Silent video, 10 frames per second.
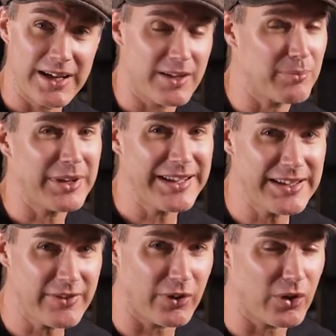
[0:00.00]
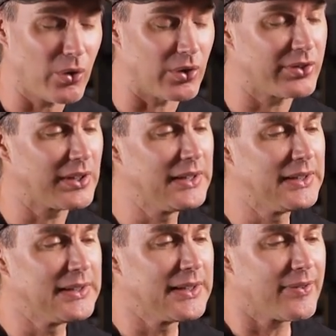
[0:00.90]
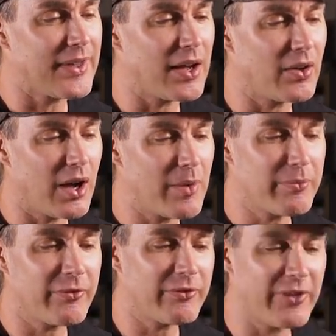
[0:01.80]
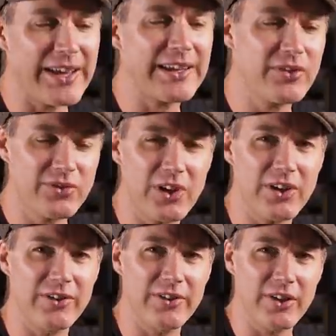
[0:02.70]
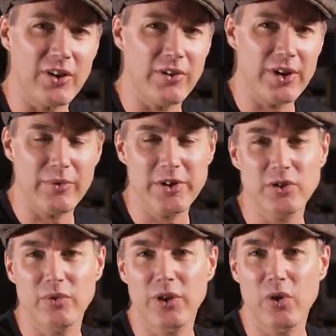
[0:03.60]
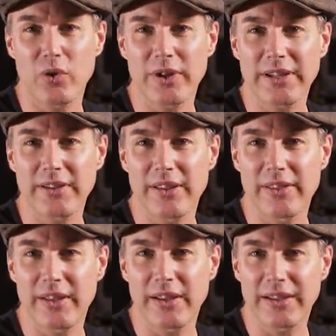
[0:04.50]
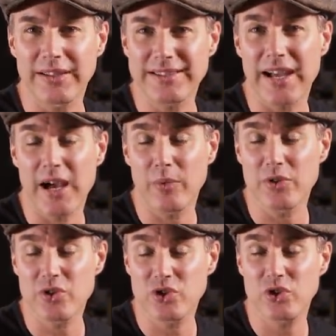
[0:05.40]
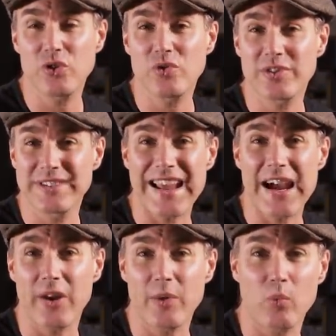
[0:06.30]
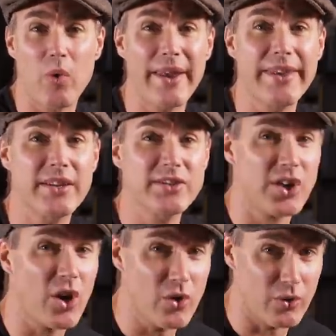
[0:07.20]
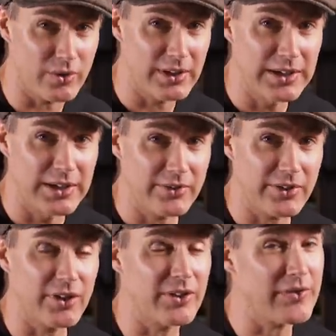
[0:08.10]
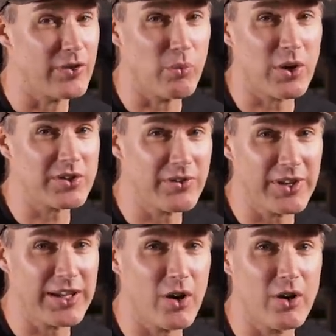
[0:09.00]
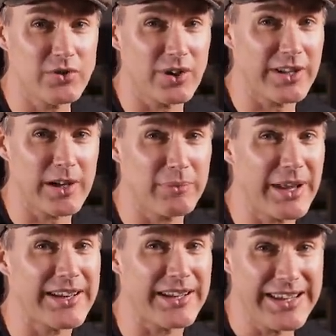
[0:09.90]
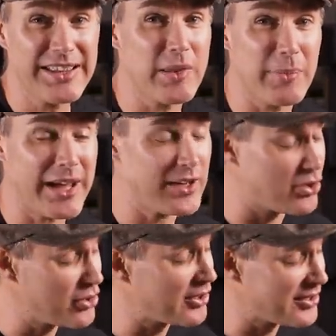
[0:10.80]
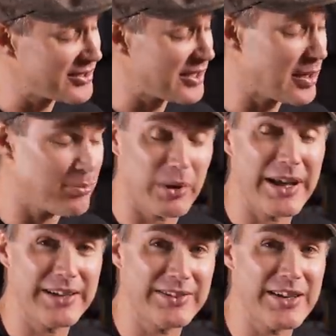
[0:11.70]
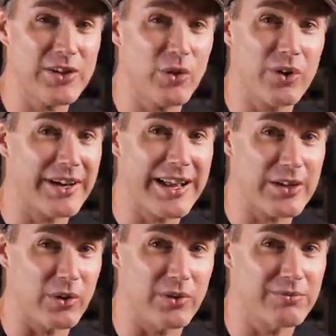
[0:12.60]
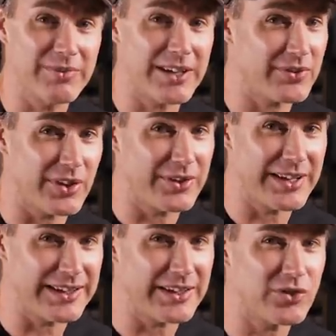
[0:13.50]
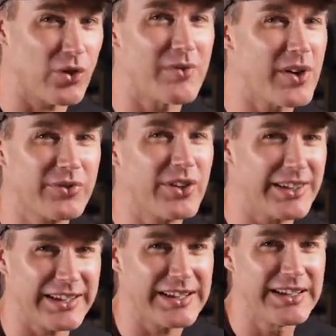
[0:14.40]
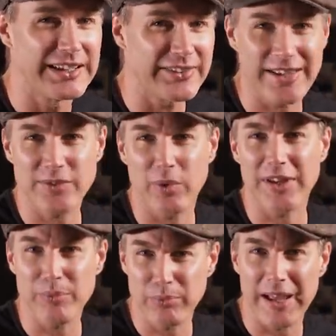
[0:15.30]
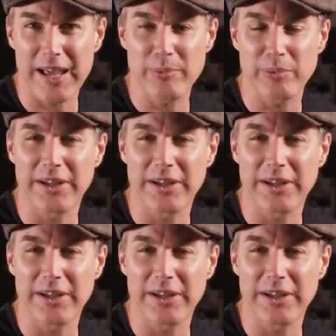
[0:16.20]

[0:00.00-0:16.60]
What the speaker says: Okay, completely different chords. Now, I'm fairly certain that on the original recording, the guitar was tuned down one tone. So if you watch a video of John Lennon playing it in the bed, you can see him playing a D chord and an A chord, right? So it's almost certainly that's what he's playing.